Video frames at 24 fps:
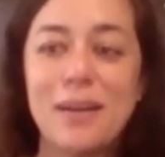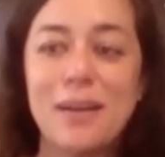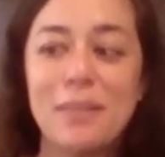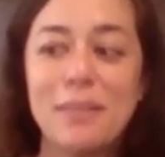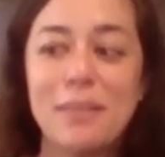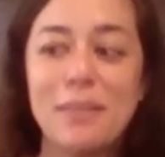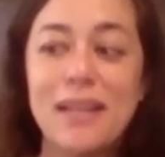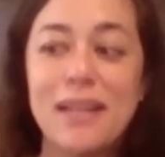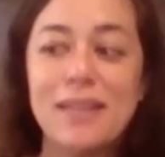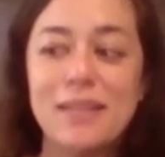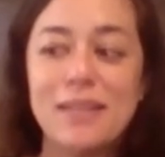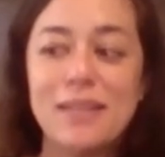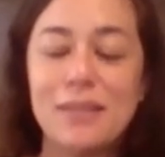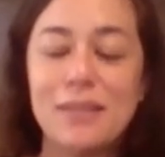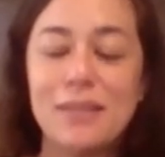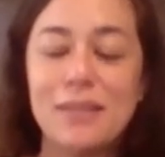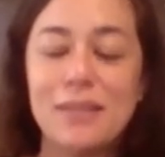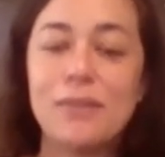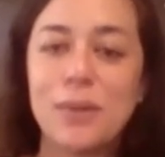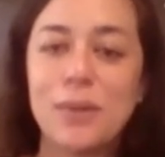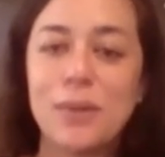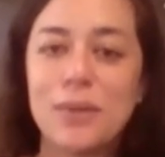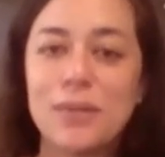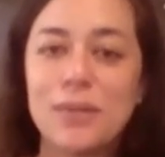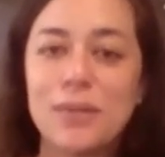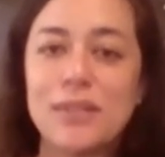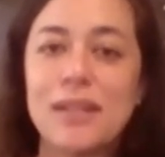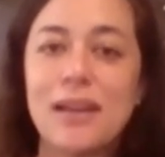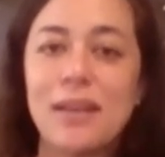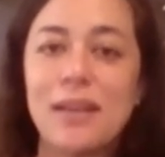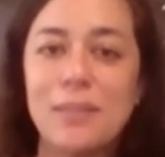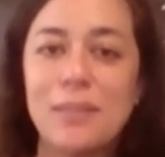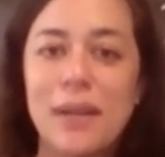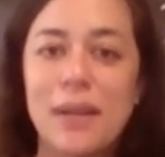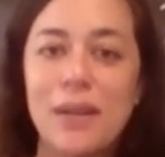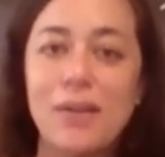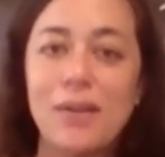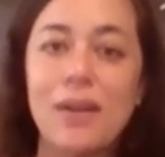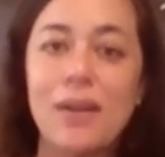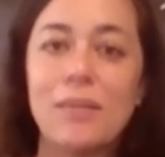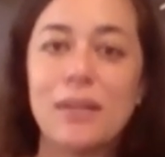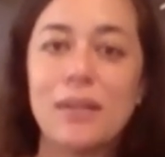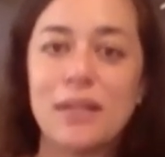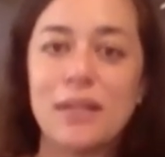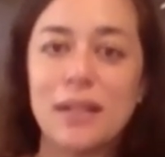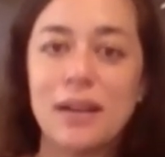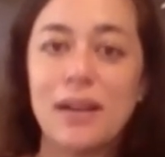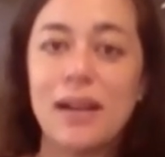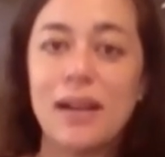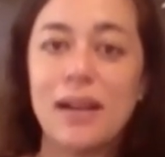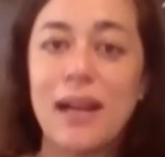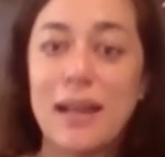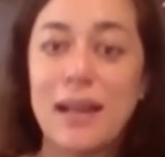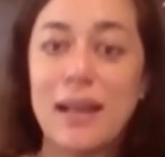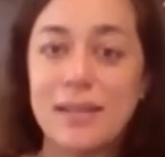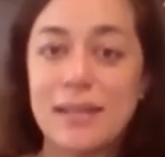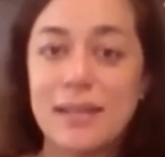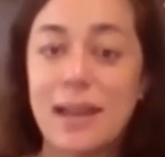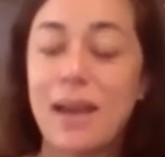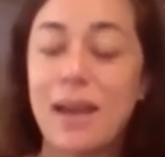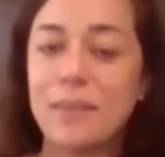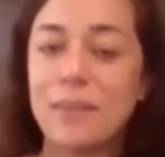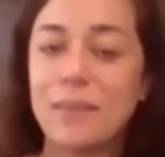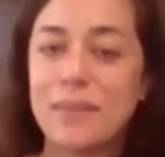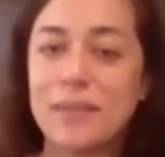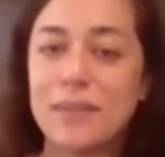based on photos that my grandma Clara has kept.